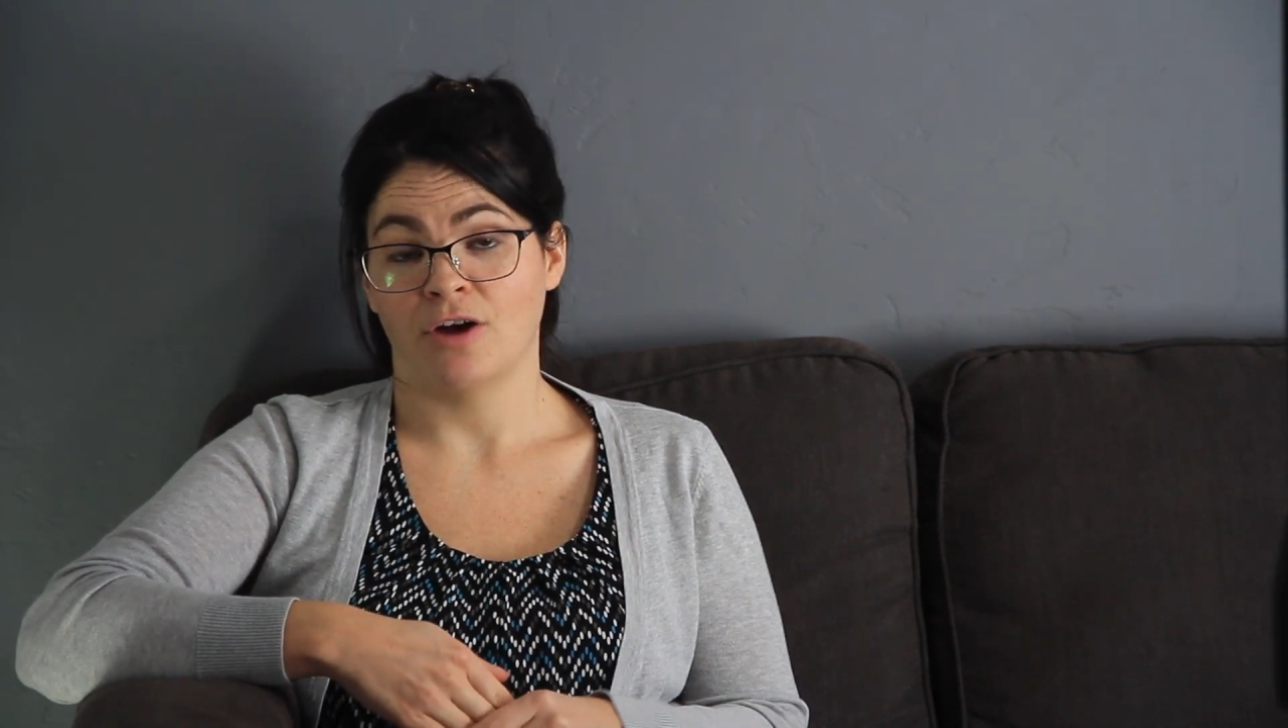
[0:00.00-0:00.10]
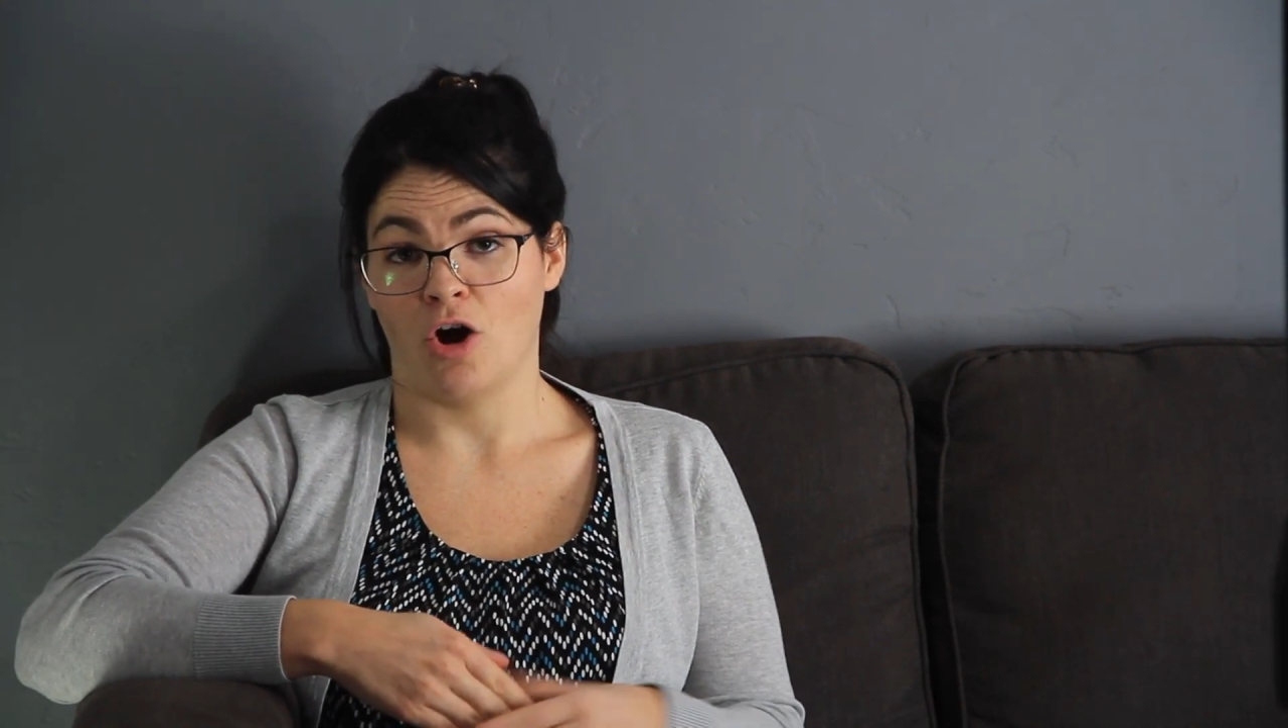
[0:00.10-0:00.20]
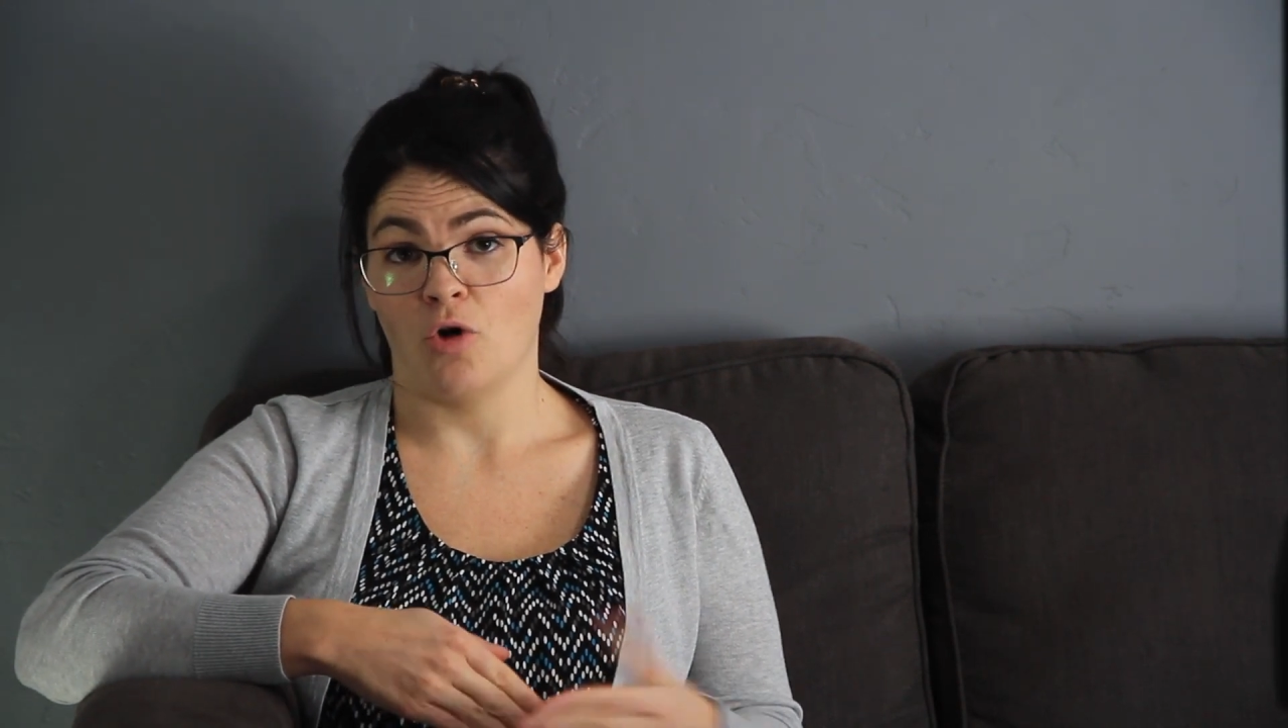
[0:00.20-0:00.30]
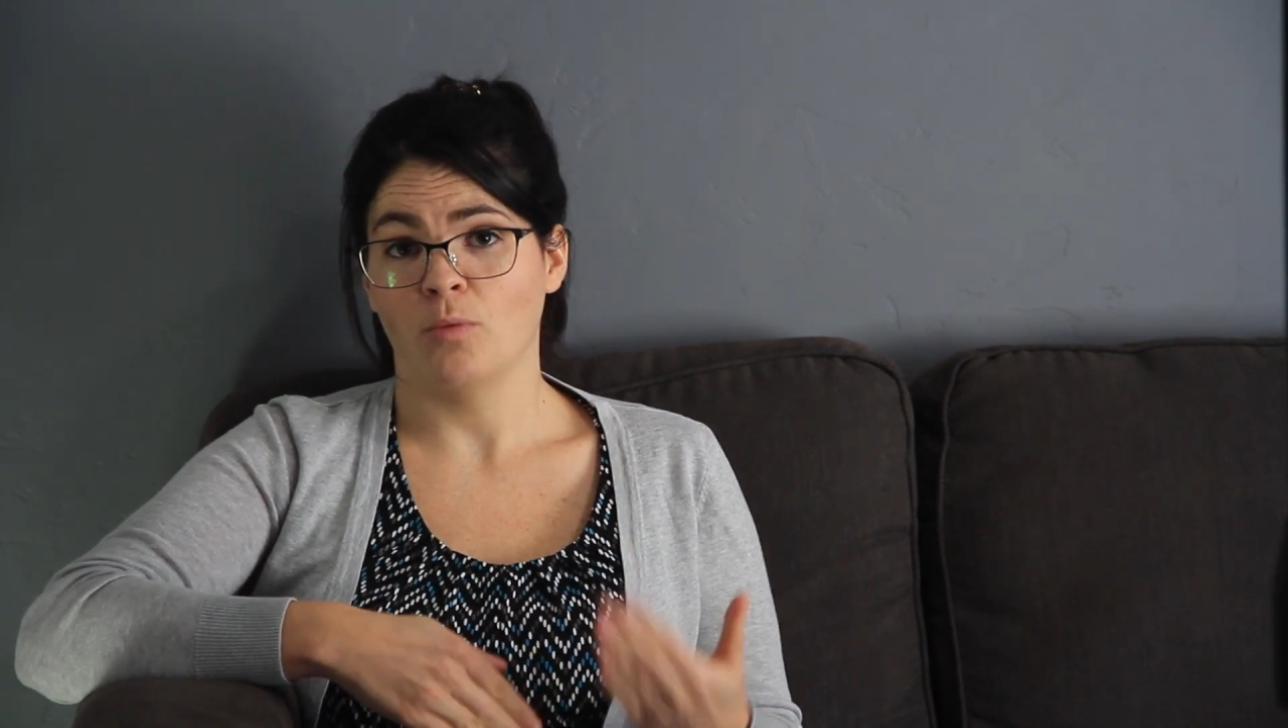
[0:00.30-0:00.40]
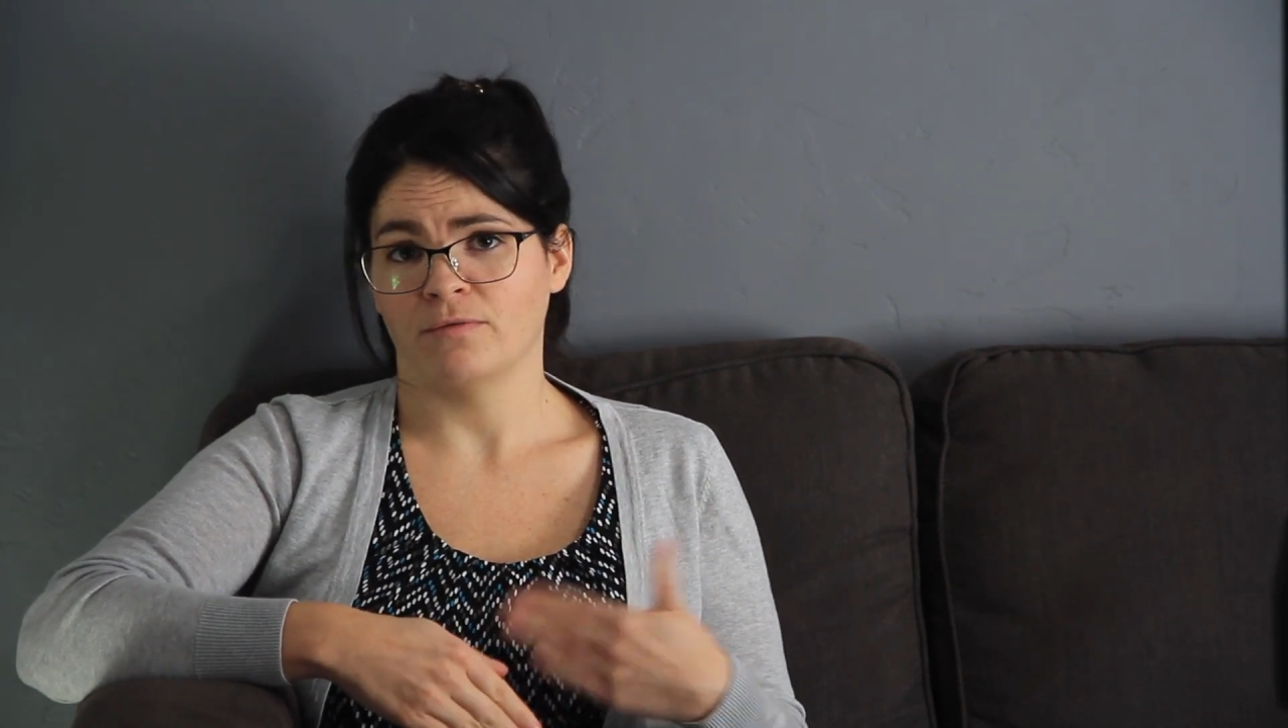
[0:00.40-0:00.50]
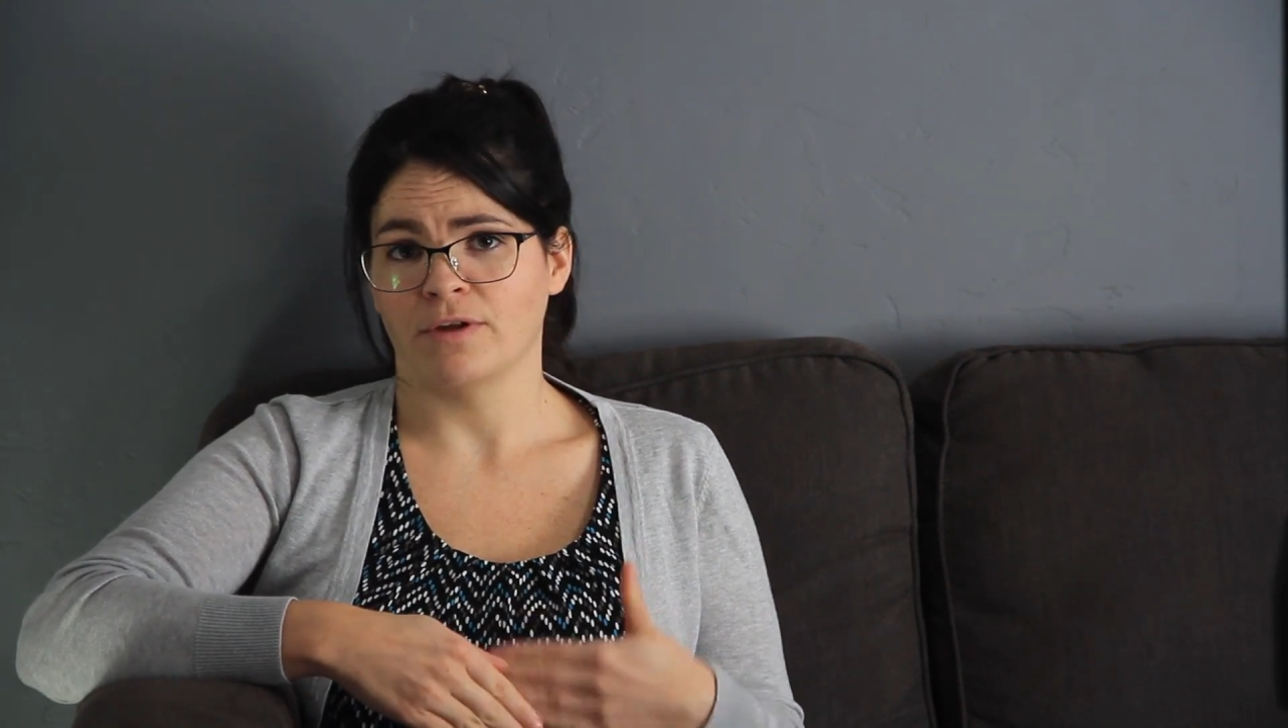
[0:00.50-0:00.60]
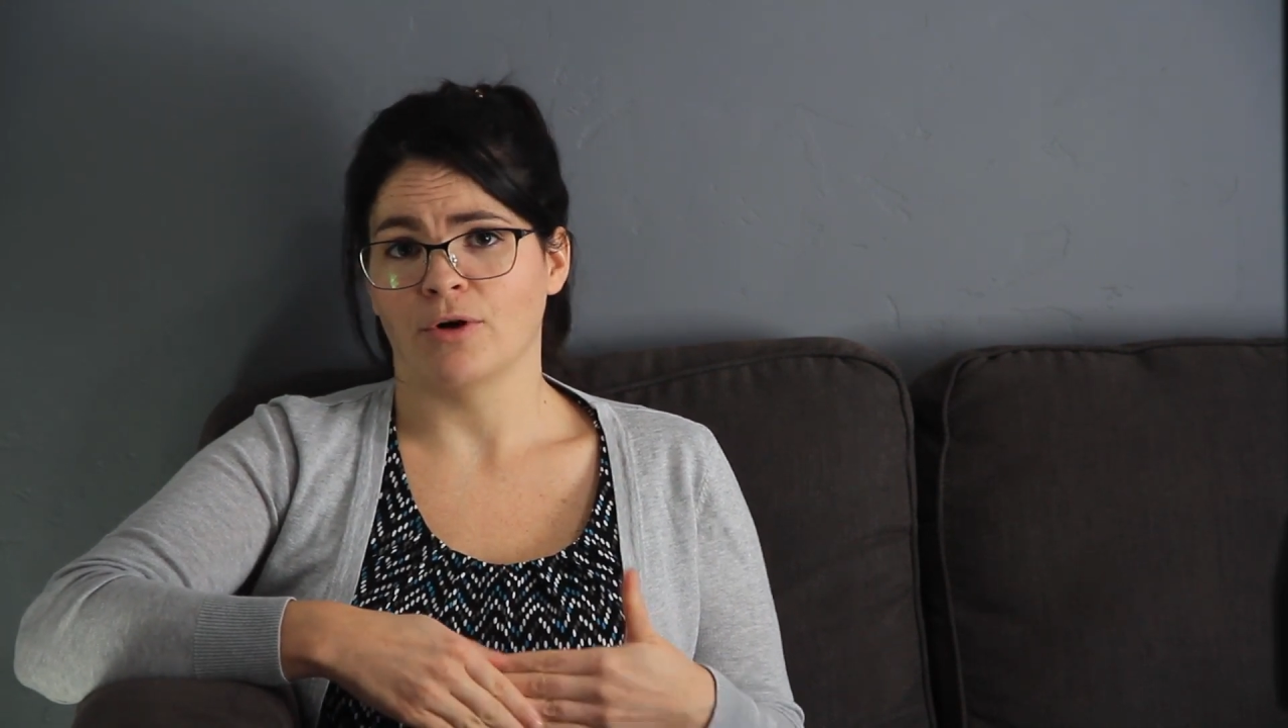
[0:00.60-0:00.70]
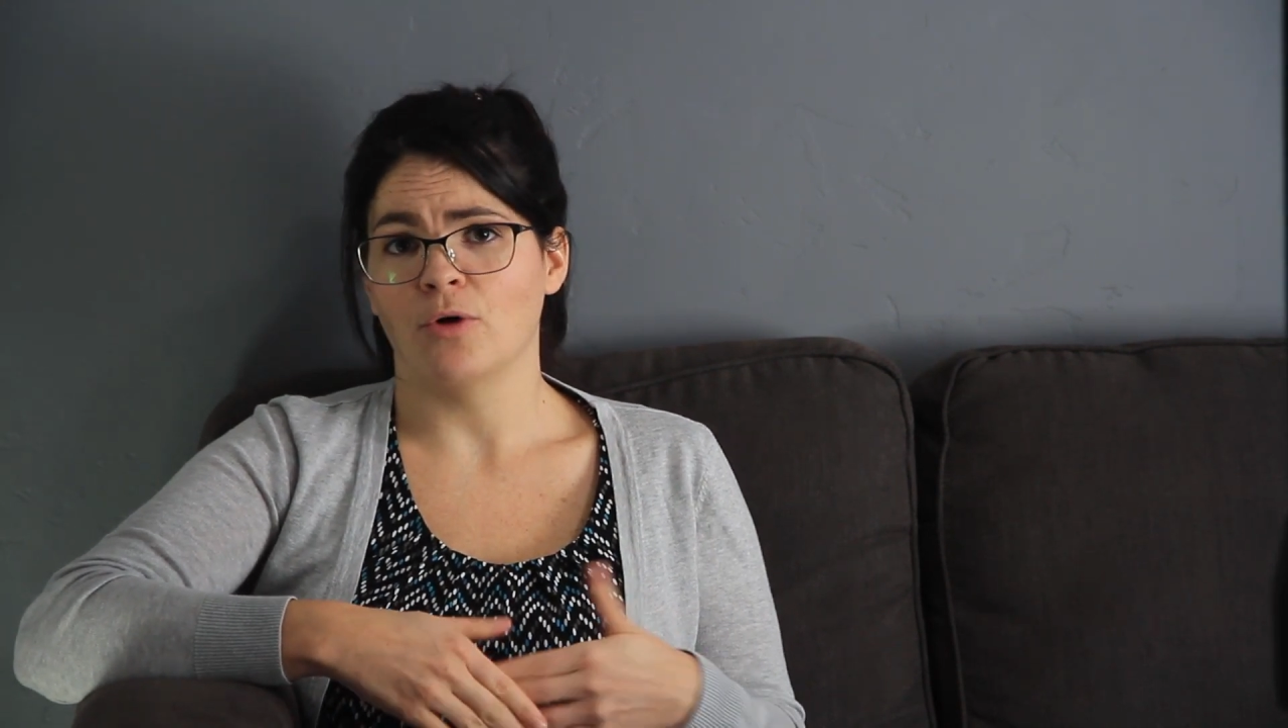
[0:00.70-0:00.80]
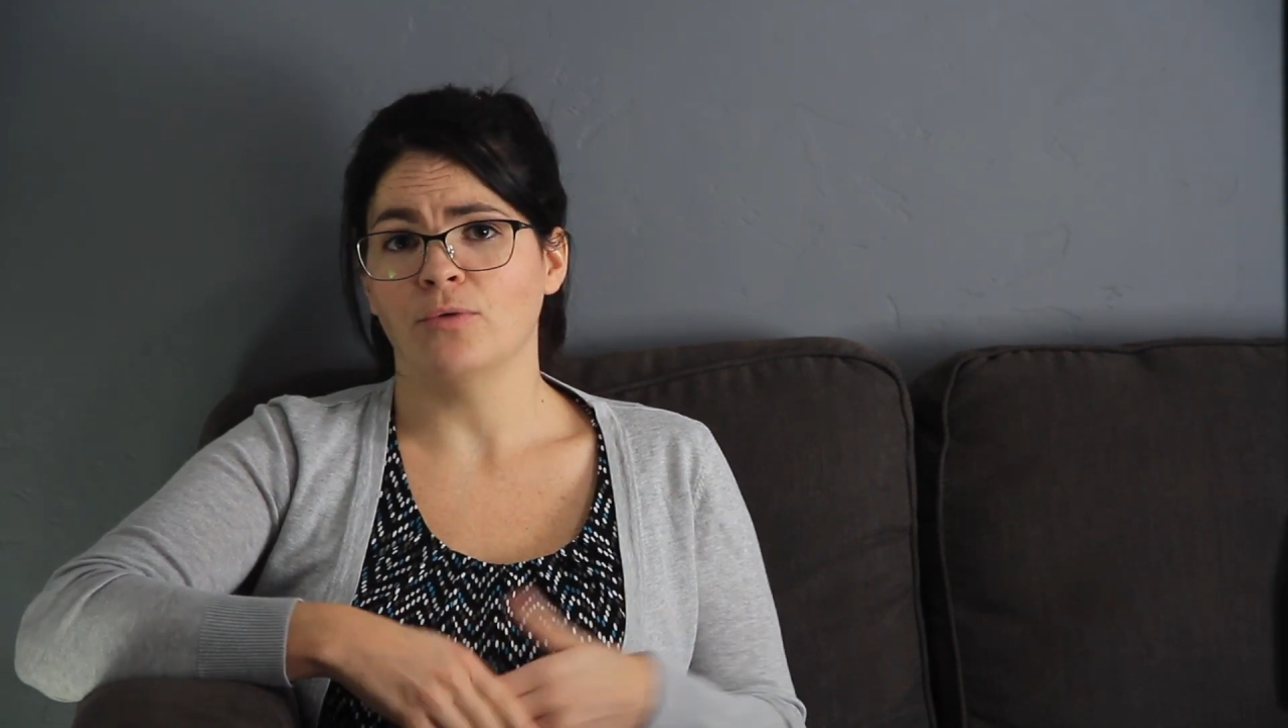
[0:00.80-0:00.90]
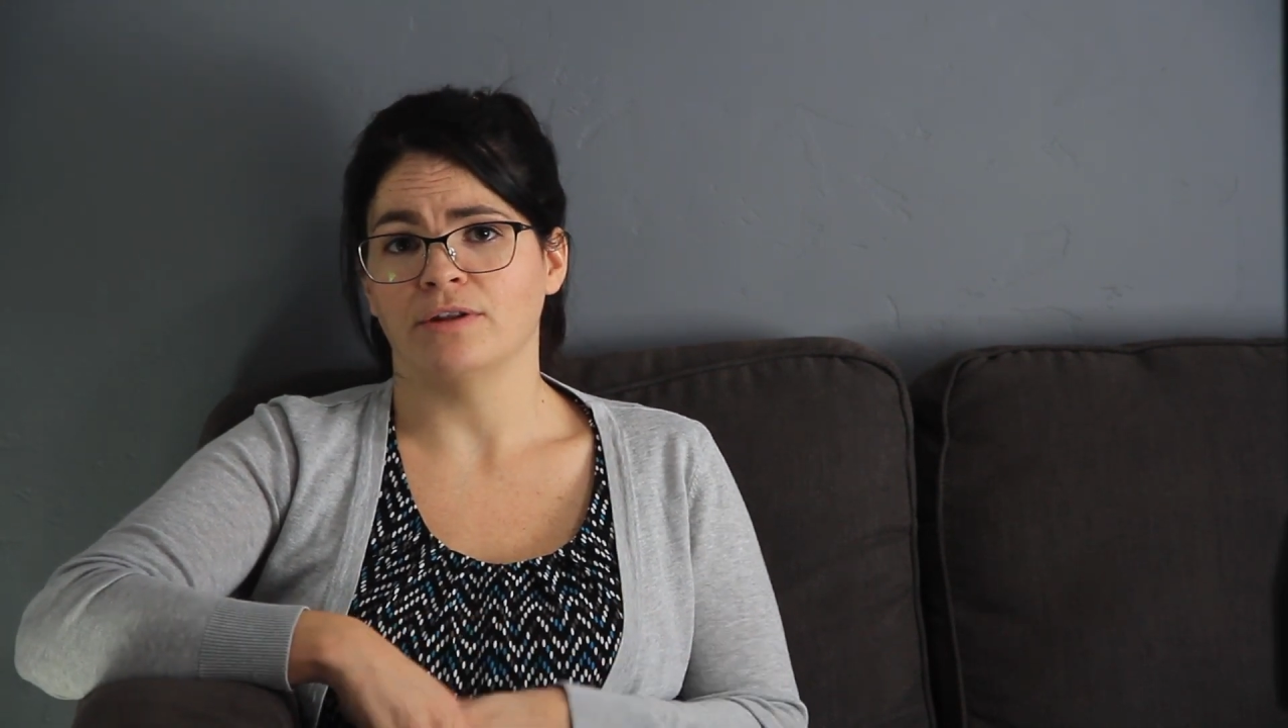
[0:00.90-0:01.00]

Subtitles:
a home of their own